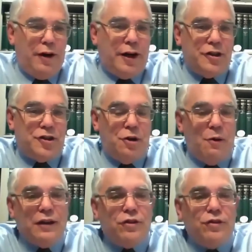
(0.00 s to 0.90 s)
he could chew
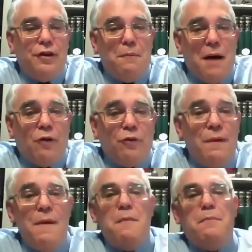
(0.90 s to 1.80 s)
at Cedar Mountain.
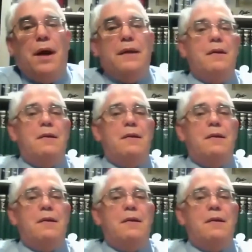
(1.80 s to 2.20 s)
But